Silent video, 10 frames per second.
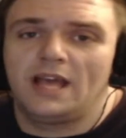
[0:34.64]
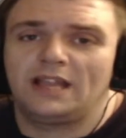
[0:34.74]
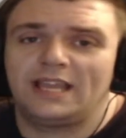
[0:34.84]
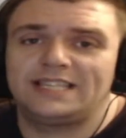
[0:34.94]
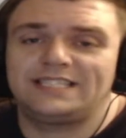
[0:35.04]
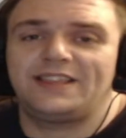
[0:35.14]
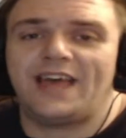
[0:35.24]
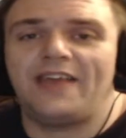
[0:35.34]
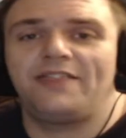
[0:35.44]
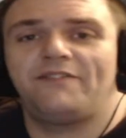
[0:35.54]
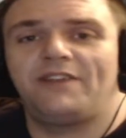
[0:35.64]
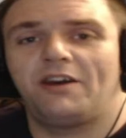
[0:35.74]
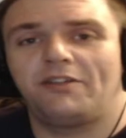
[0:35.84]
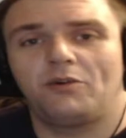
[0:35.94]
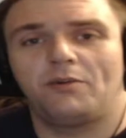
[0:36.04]
Links to that in the
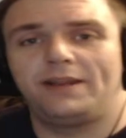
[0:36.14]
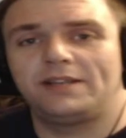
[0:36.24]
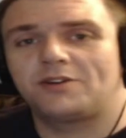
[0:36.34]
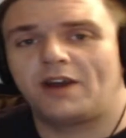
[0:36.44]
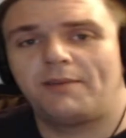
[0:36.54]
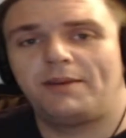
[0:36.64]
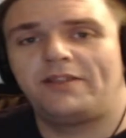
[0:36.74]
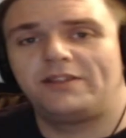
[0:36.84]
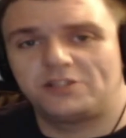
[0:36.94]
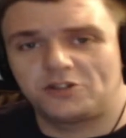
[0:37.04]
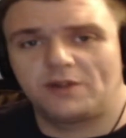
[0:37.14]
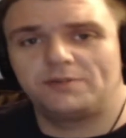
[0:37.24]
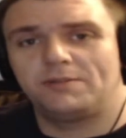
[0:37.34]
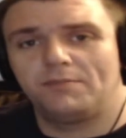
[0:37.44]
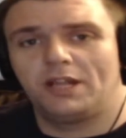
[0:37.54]
video that we'll be describing in the
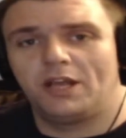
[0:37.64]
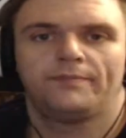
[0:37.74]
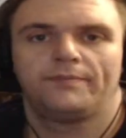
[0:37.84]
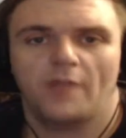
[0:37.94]
description below.